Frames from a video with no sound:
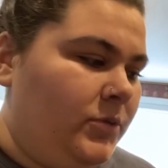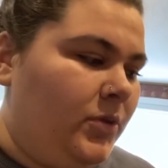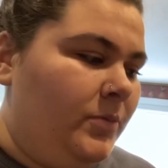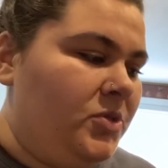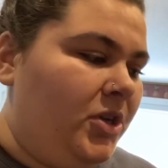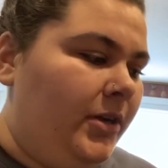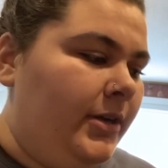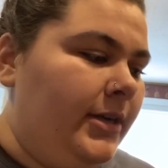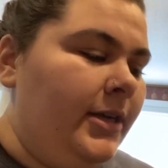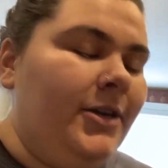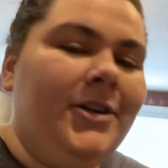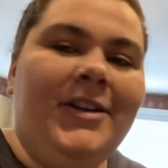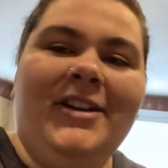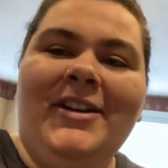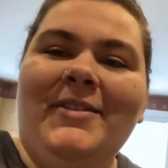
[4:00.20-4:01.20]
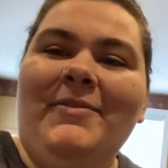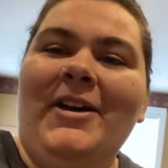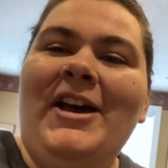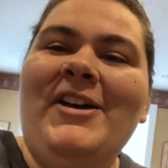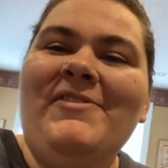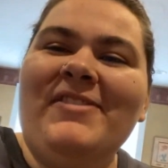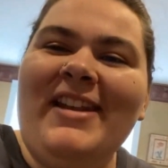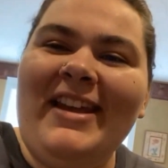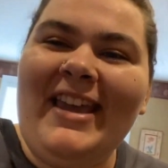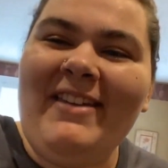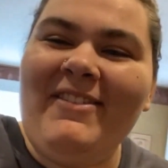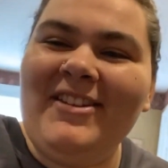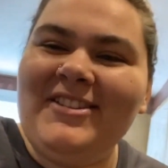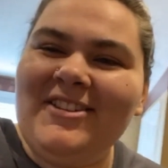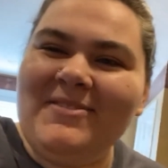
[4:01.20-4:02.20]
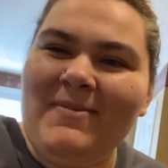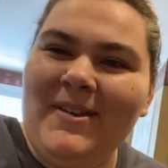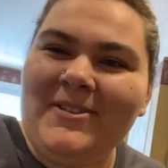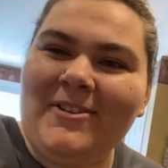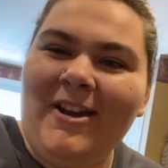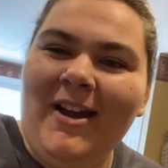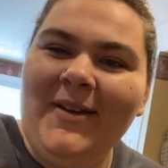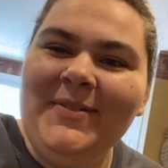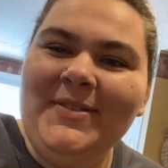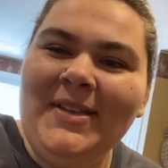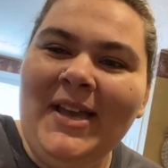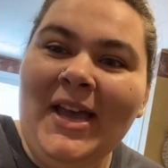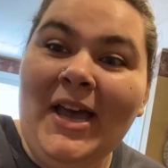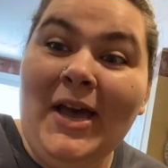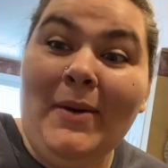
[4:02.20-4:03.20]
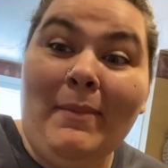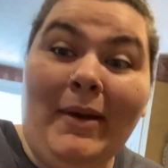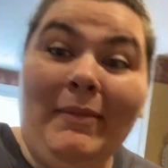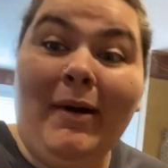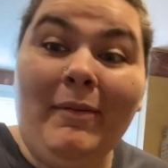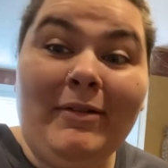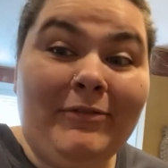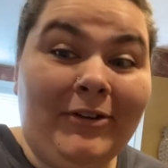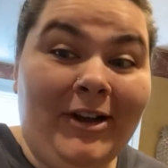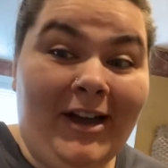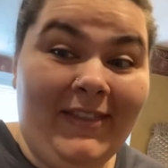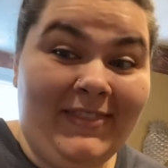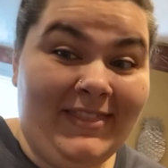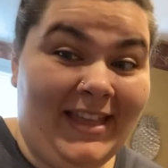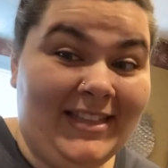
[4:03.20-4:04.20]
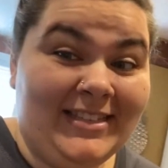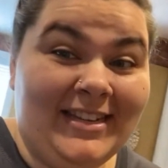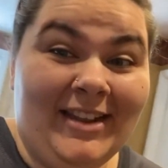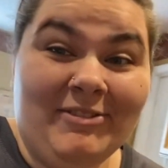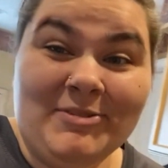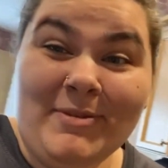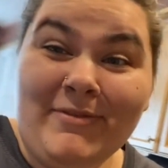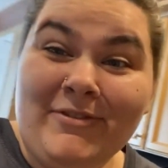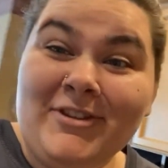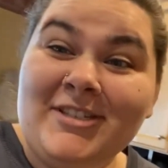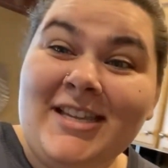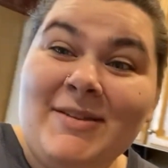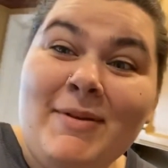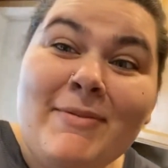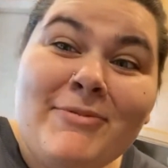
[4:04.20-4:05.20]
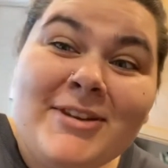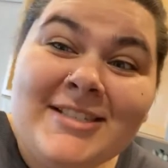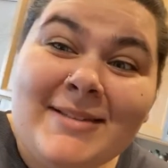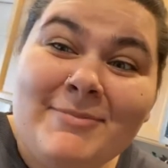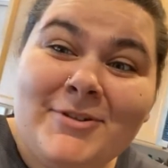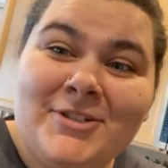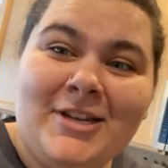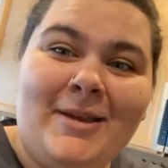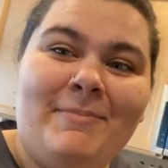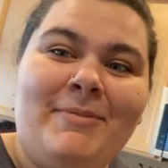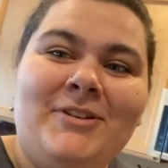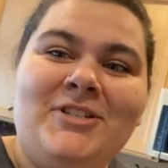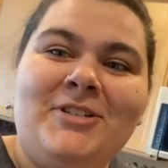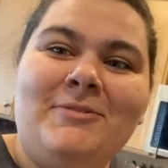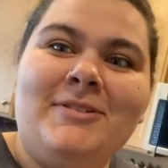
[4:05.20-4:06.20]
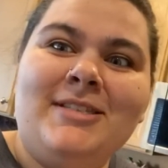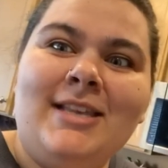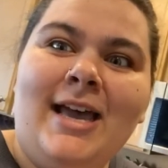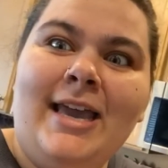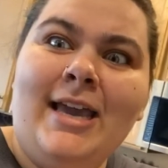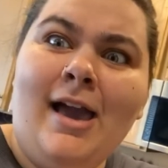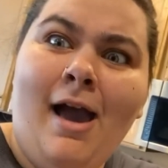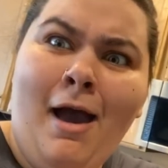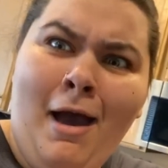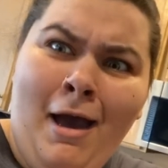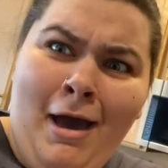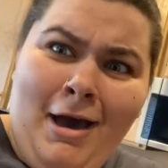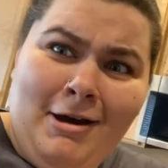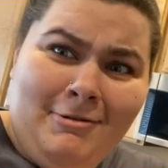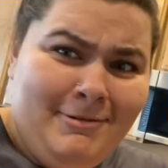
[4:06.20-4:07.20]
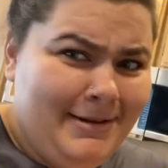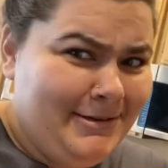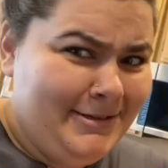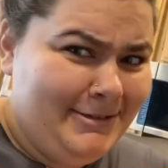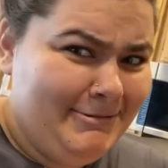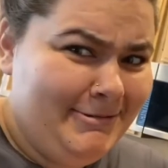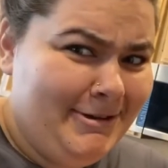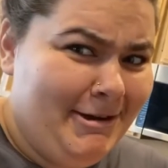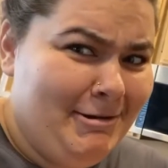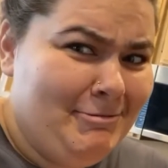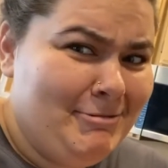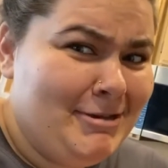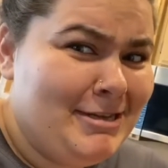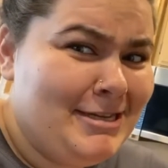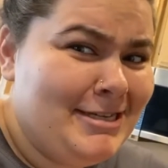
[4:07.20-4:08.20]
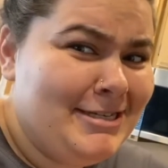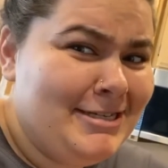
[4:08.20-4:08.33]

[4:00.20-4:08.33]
I'm starting dinner. When I came downstairs with my scrubs, my mom had forgotten that today was my first day of my preceptorship, and she was like, "Where are you going?"